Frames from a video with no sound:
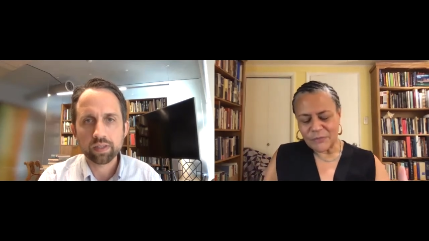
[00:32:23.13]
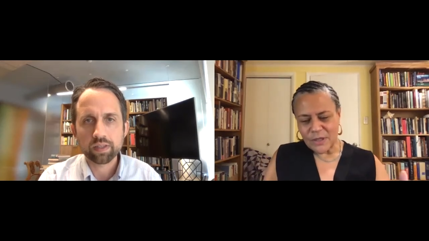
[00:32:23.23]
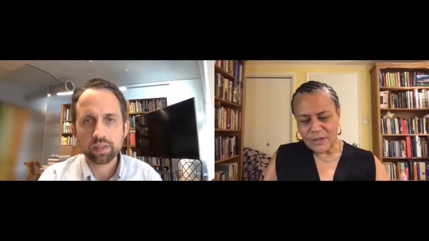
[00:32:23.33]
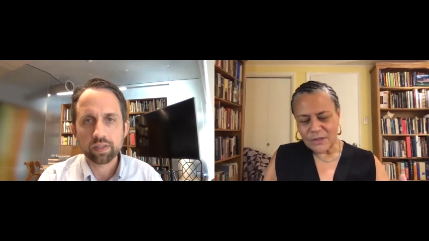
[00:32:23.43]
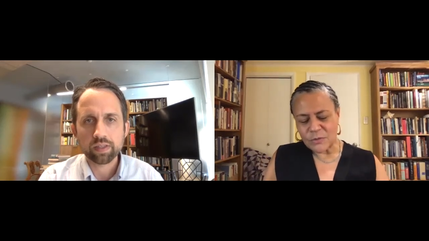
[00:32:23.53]

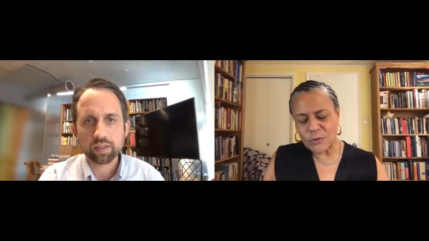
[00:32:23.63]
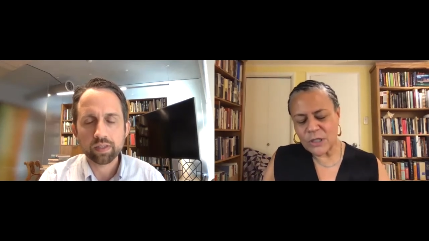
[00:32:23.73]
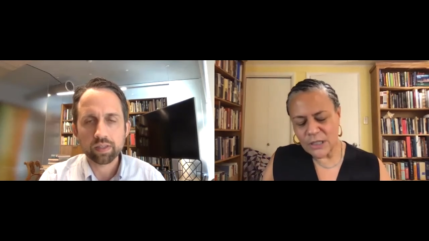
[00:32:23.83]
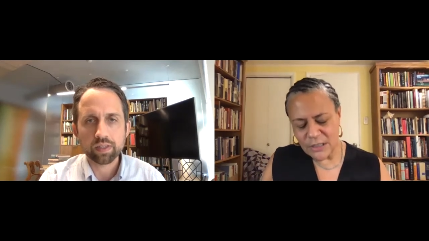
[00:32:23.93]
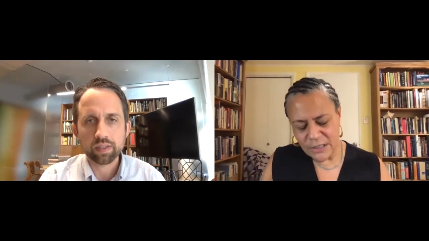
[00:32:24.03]
Speaker 1: it's
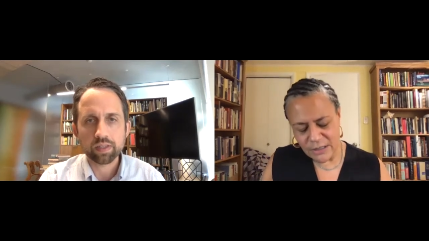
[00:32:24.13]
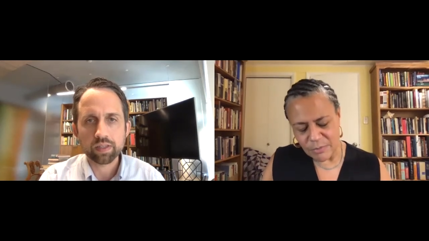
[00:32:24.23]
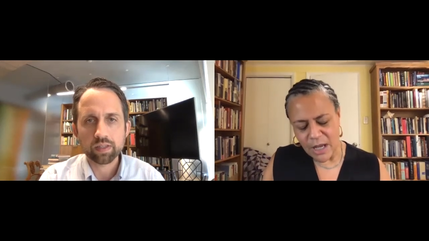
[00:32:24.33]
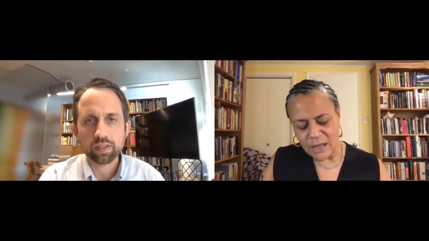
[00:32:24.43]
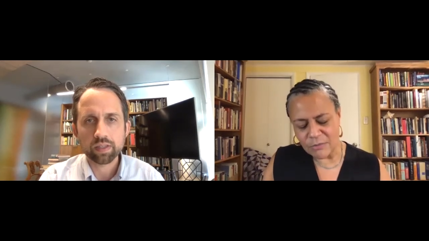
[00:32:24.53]
really to the
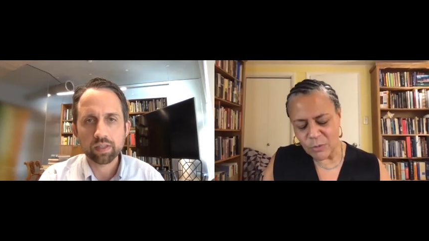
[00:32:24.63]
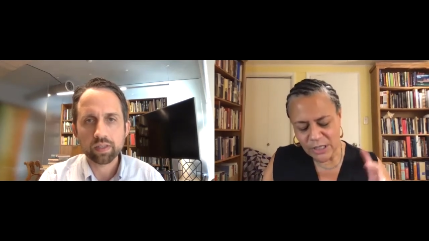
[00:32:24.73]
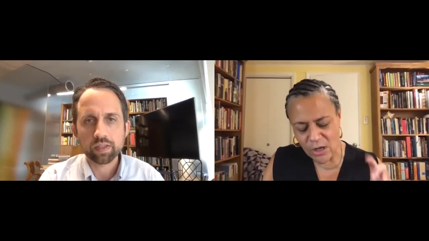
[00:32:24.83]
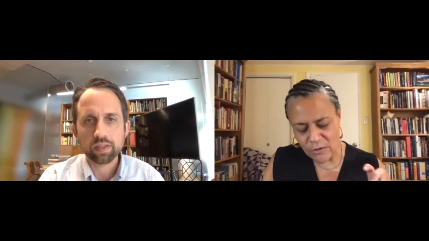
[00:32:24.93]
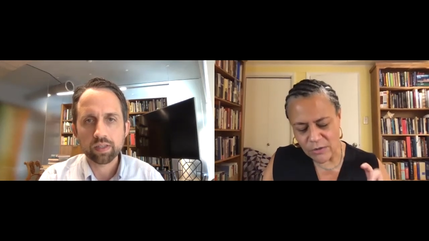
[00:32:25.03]
bond what they
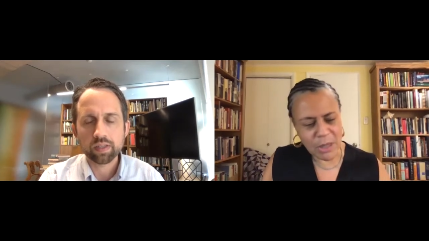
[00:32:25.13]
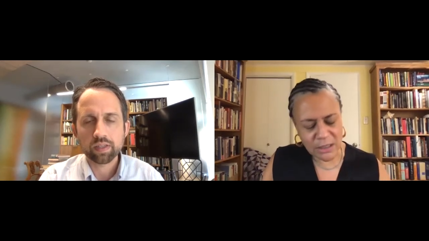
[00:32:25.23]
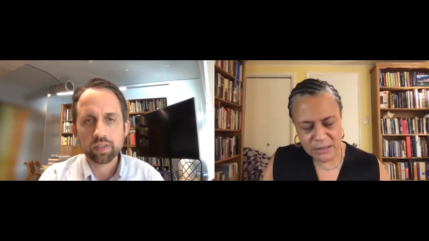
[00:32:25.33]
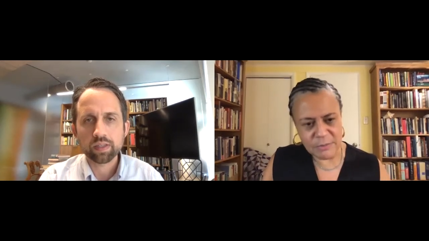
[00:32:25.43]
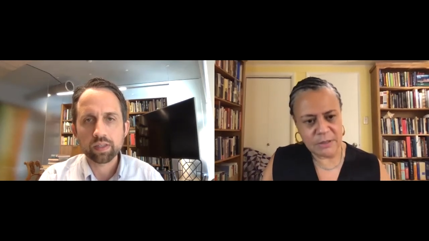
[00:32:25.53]
call the
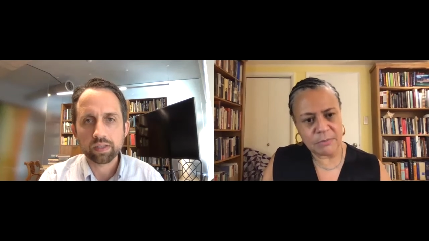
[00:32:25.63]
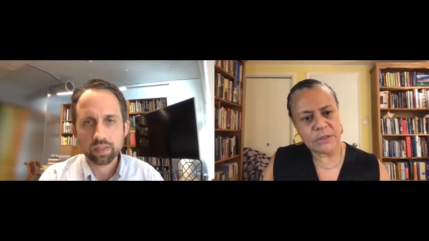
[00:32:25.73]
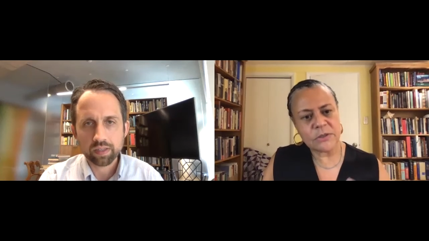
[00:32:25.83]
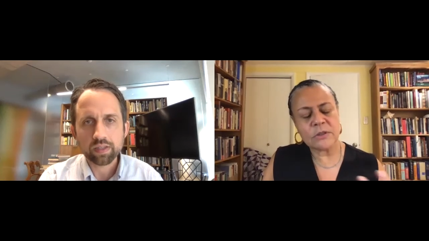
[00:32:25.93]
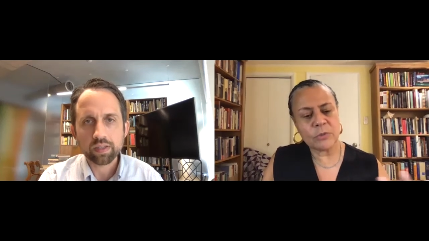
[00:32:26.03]
bondsmen but
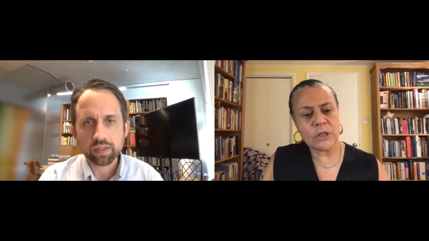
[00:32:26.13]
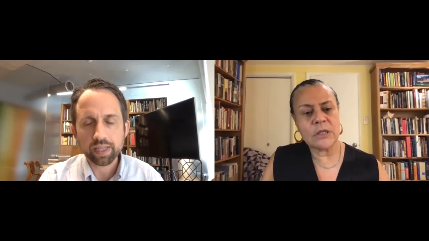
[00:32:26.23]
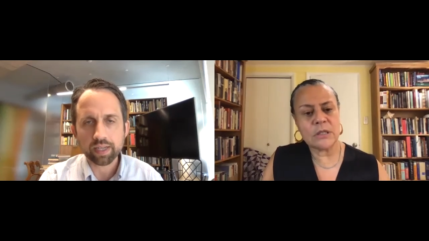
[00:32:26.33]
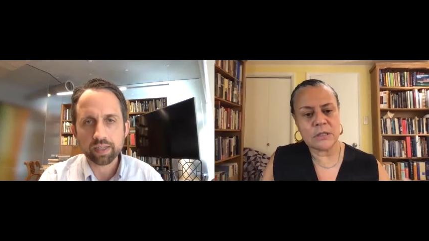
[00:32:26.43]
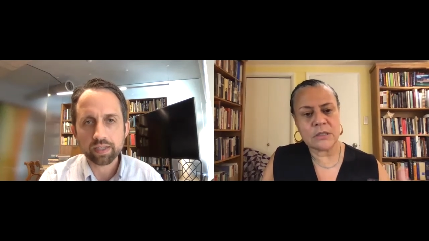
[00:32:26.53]
to really the
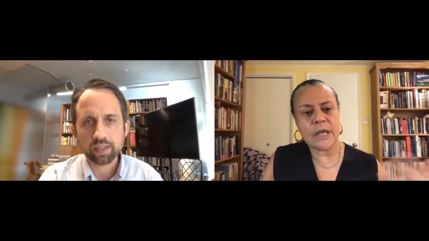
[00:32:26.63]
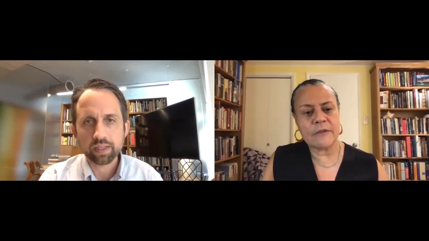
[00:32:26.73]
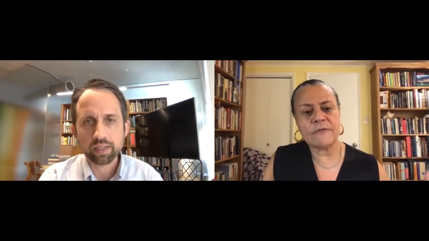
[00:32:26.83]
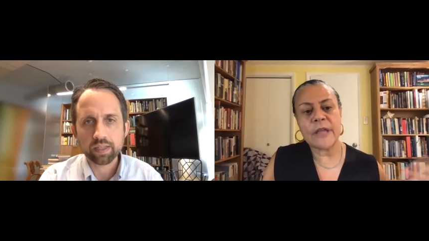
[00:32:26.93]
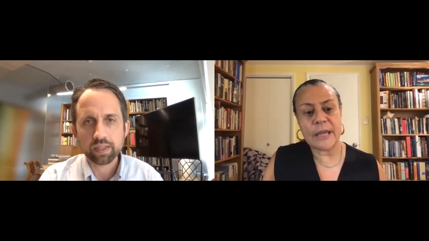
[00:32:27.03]
mm-hmm. slave
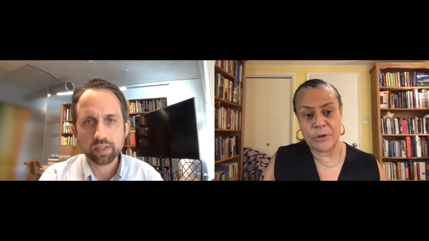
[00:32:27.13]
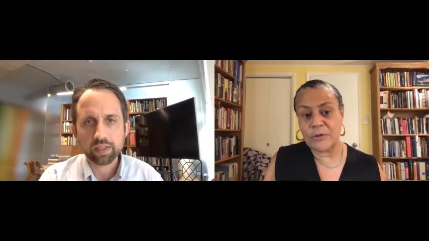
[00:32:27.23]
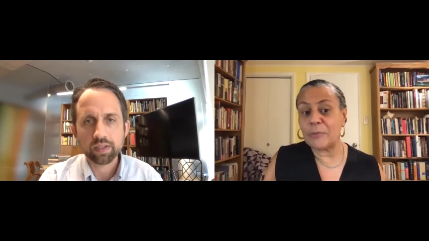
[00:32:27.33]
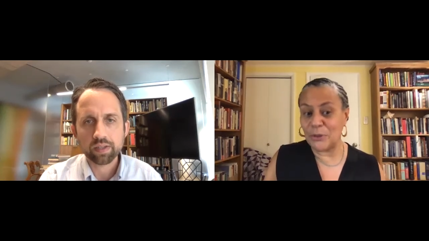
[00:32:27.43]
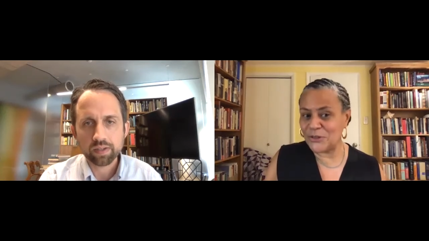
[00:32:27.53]
labor that
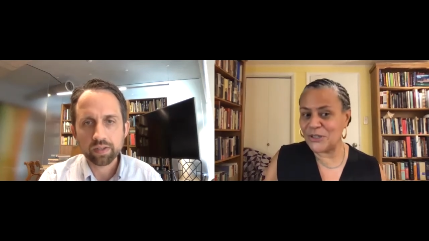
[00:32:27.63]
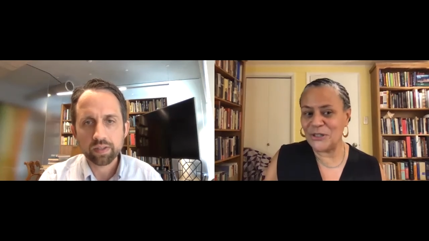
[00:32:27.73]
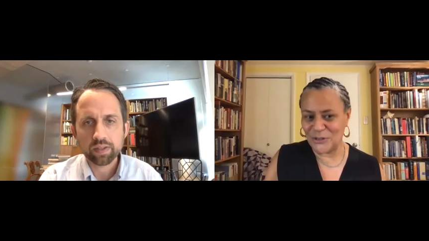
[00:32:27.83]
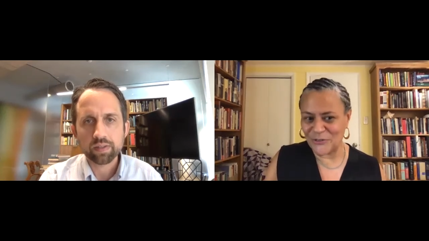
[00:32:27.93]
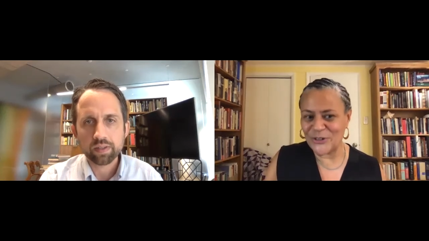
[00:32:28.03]
built the
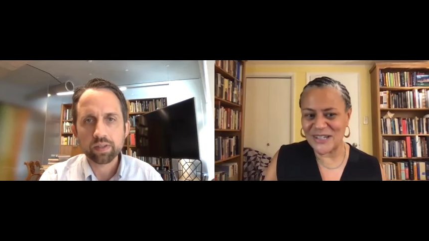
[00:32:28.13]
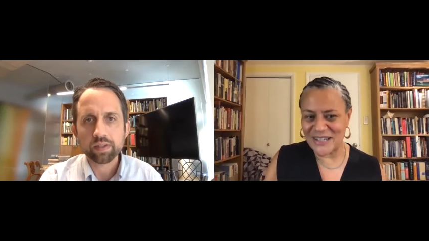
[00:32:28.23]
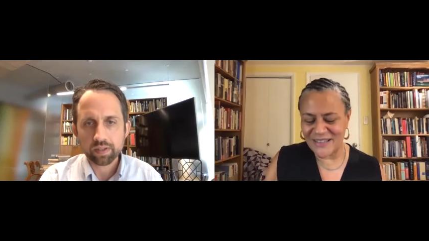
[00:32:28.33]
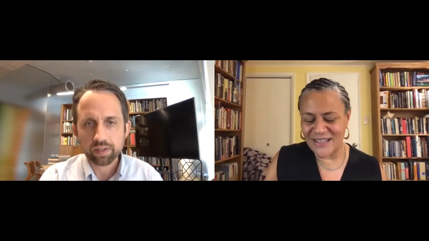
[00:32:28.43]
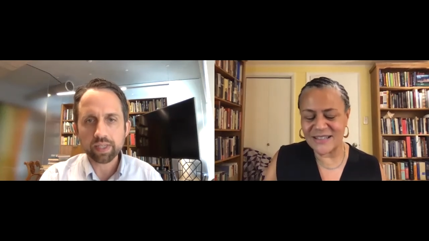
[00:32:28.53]
university
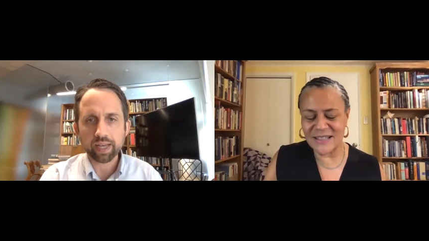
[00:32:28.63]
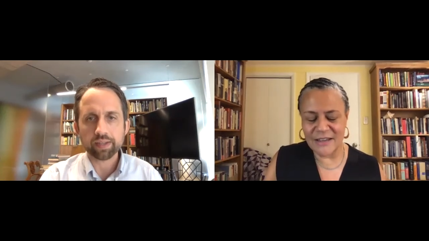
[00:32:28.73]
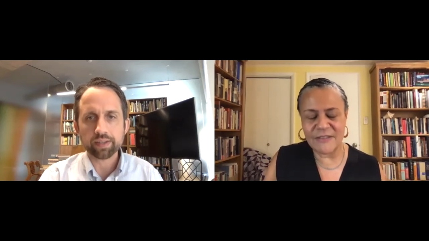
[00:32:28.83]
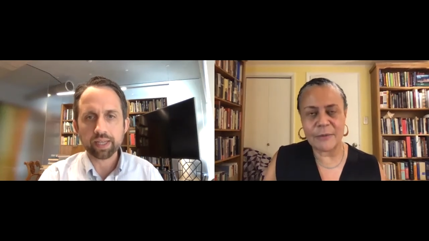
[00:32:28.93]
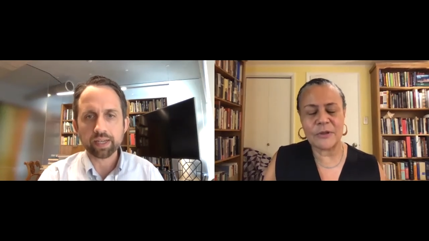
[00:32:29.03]
the enslaved
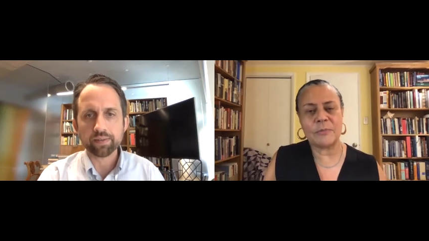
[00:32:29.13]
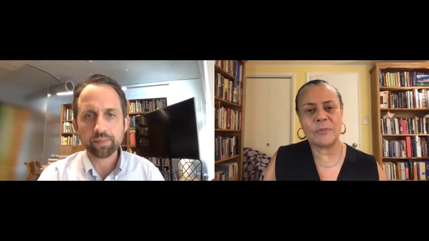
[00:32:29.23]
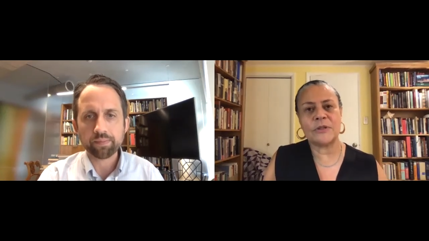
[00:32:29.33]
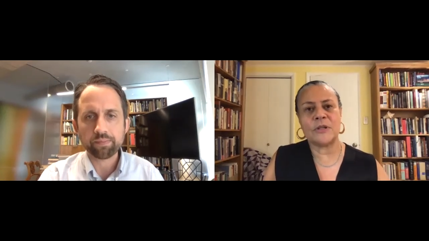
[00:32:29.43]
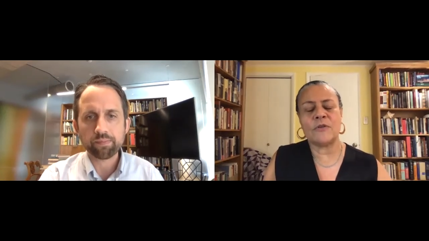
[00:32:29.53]
labor that built
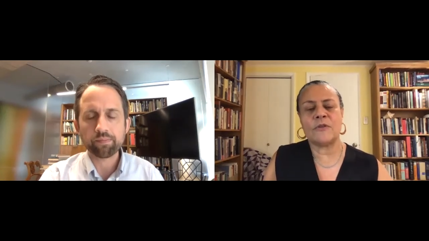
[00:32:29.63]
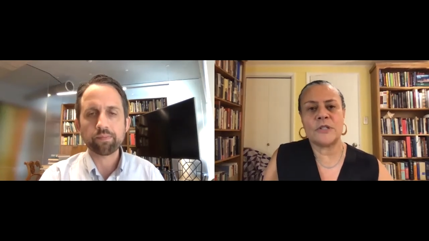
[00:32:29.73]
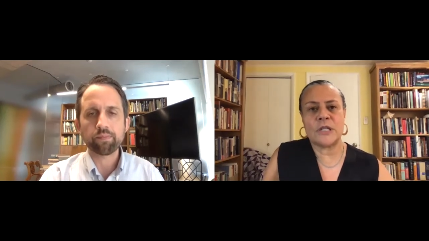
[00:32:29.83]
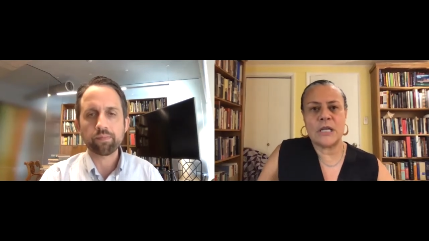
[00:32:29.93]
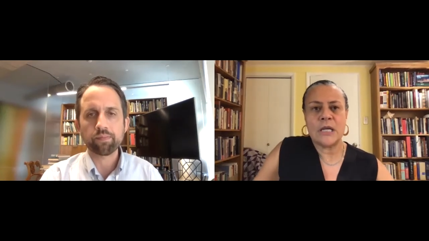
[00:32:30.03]
the
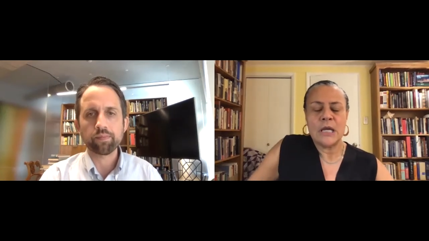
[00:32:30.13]
university